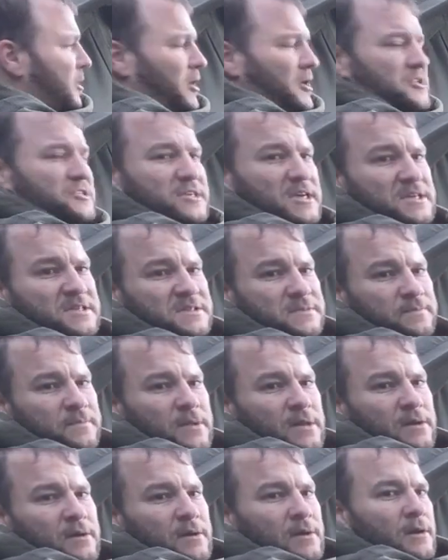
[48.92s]
at ISIS,
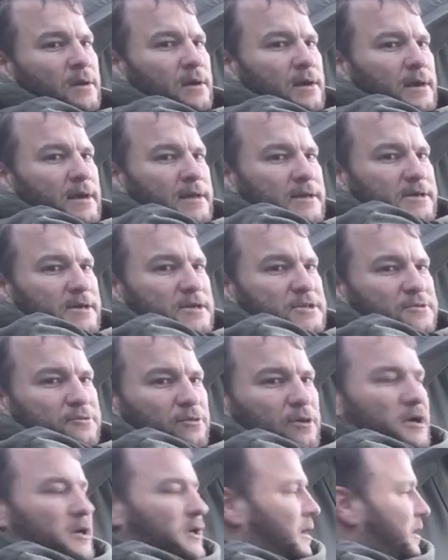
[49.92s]
and it's
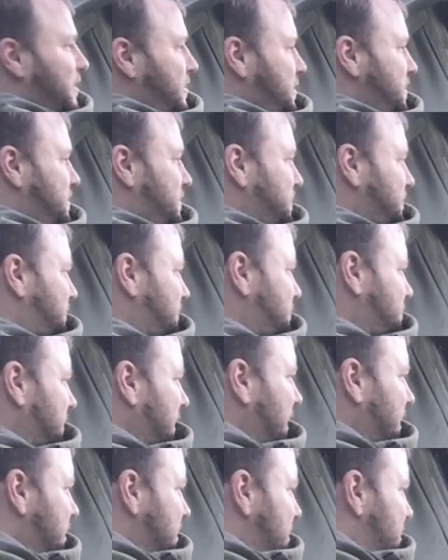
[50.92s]
Friday night,
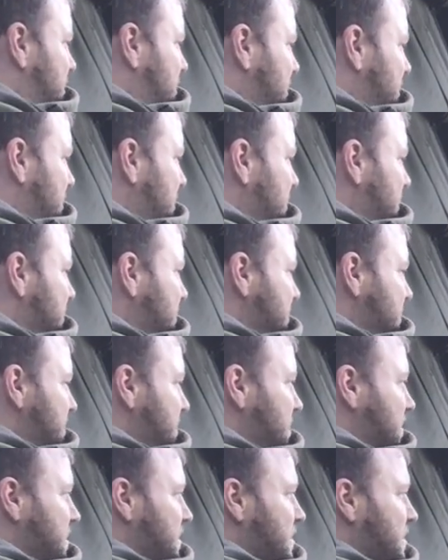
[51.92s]
and
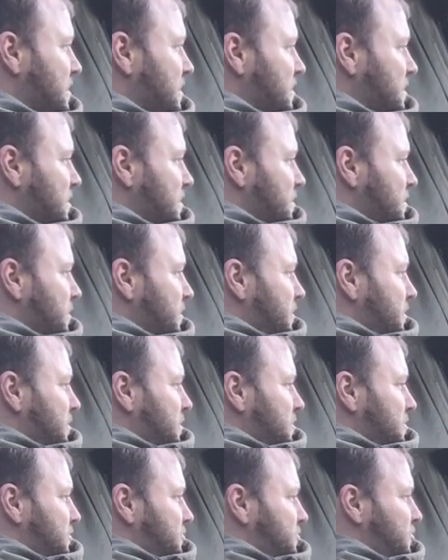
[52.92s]

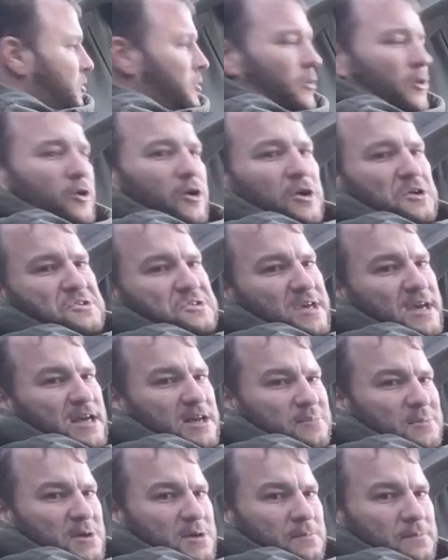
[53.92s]
2 more nights
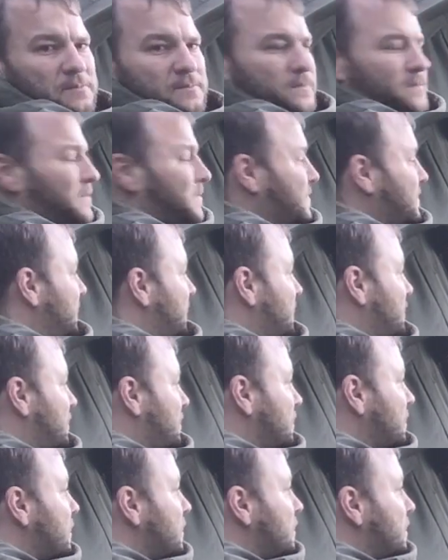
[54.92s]
ahead of me.
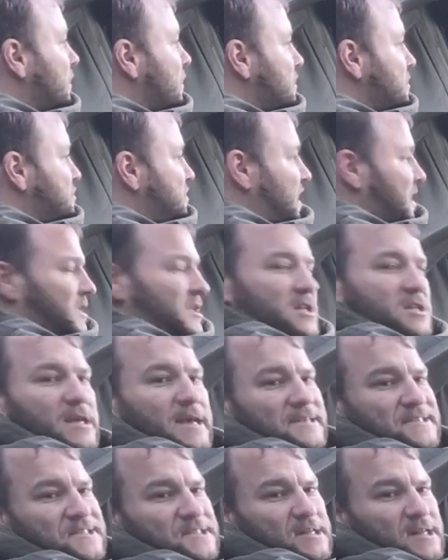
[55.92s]
Checked in
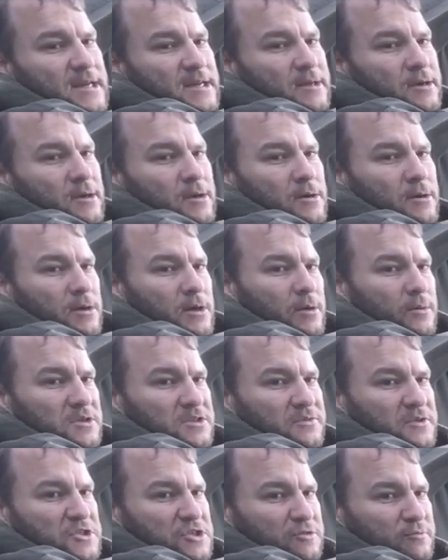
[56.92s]
yesterday. I
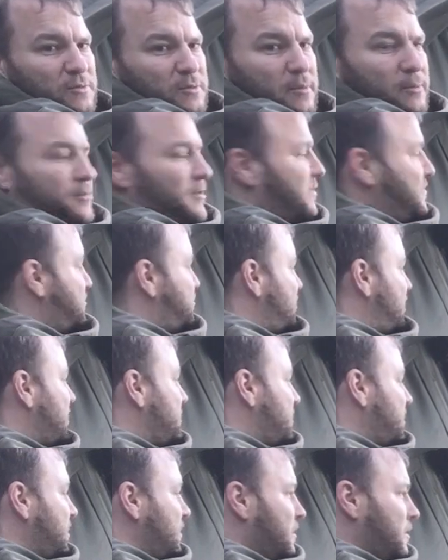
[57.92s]
was fishing with my brother
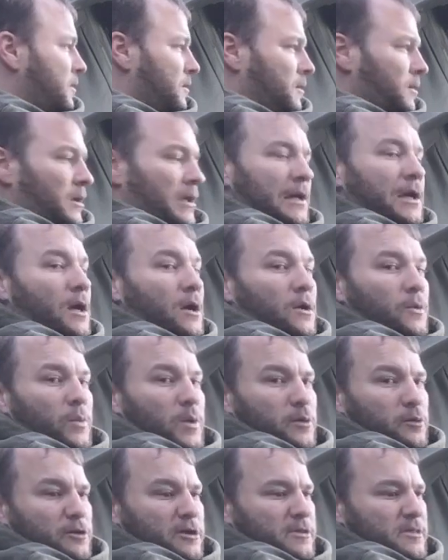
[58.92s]
Jamie.
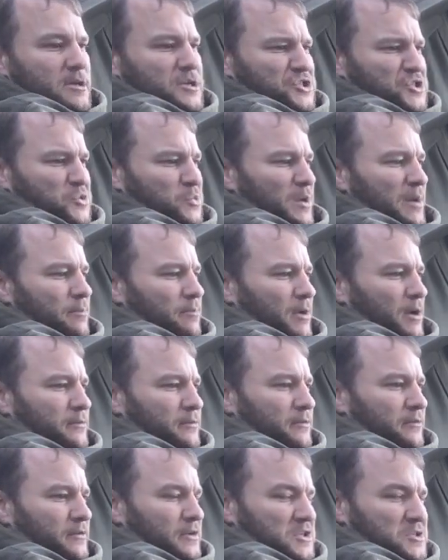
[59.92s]
We were in this swim,
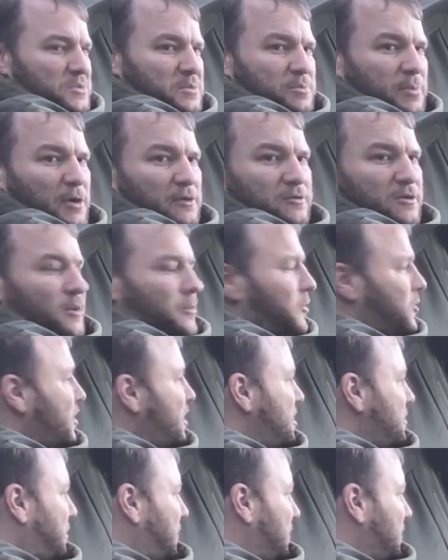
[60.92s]
both of us. We both doubled
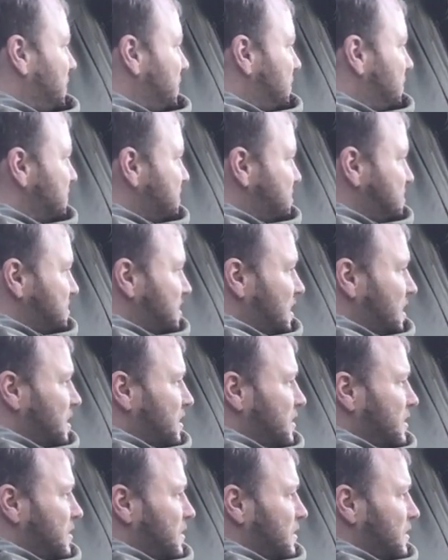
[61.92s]
up, but